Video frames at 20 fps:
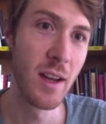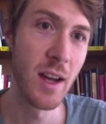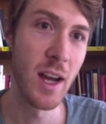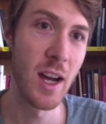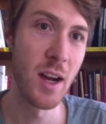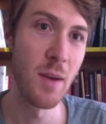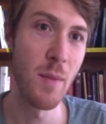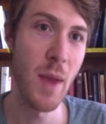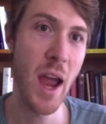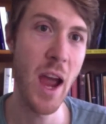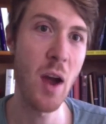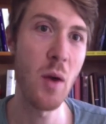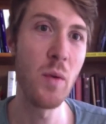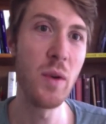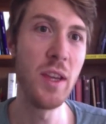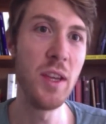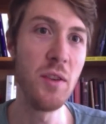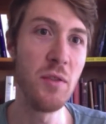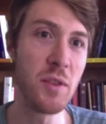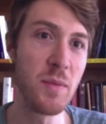how
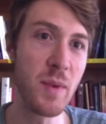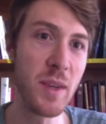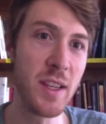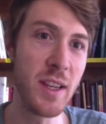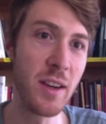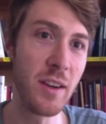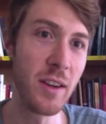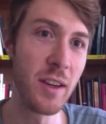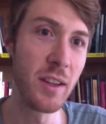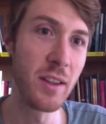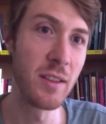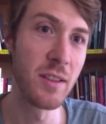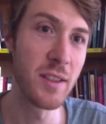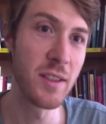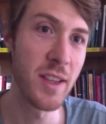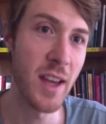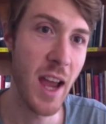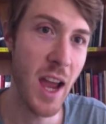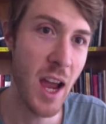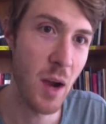we use
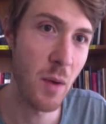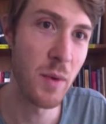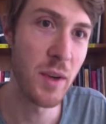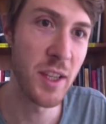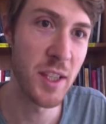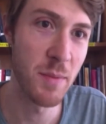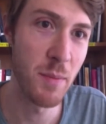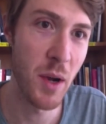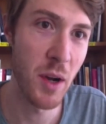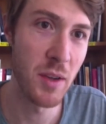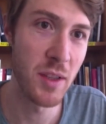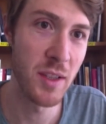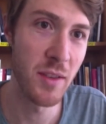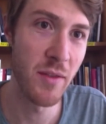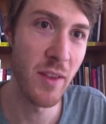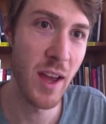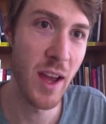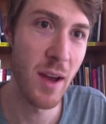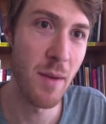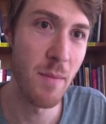materials, how we dispose of
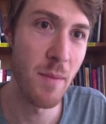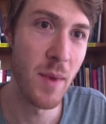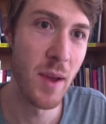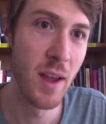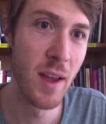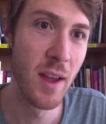them,